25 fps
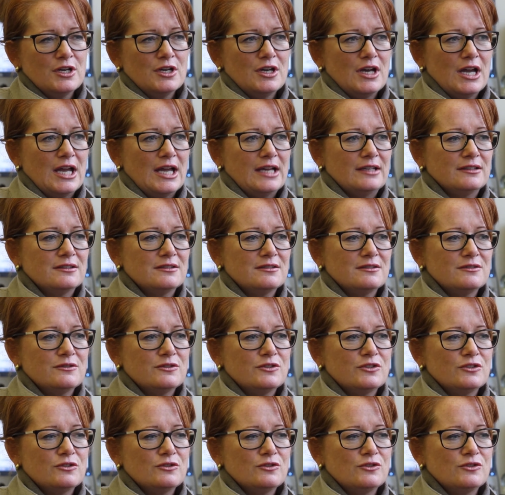
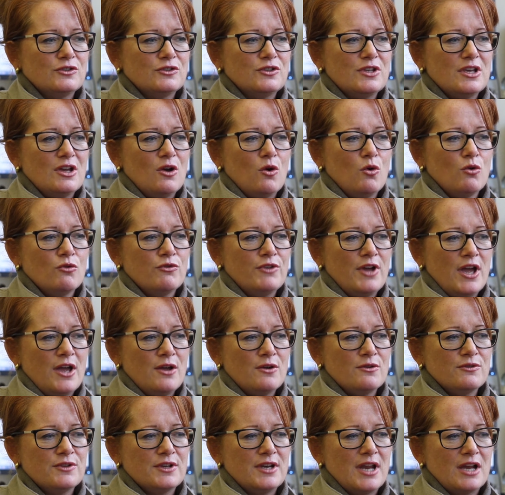And
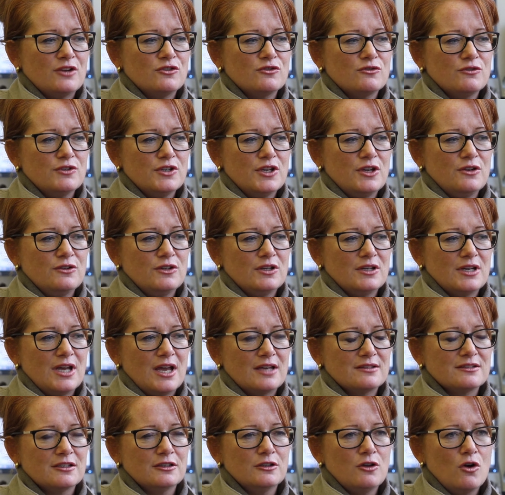although the National Union
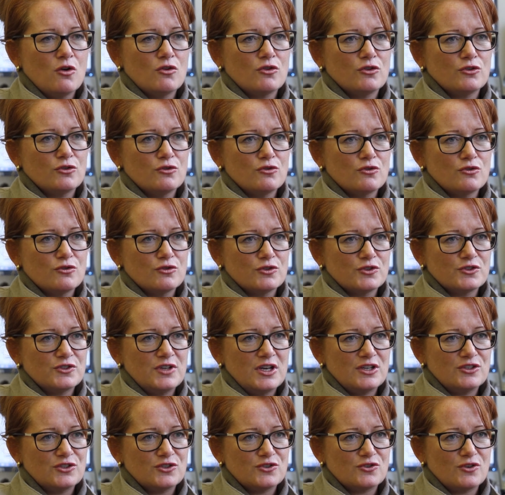has a long and august
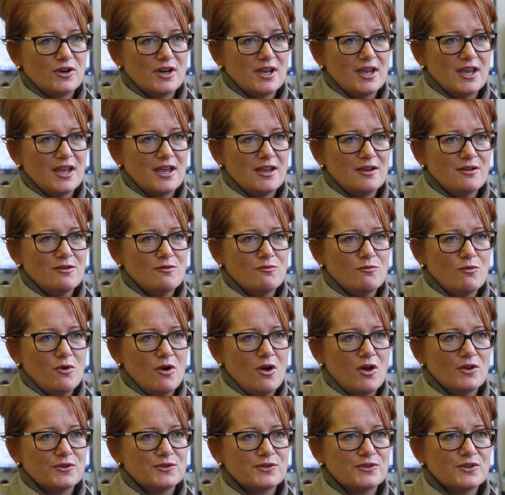history, it
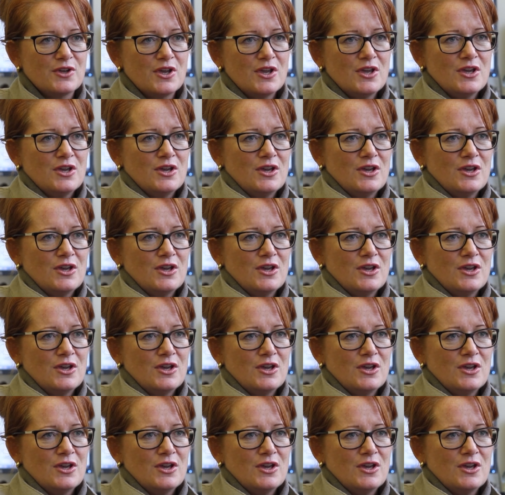was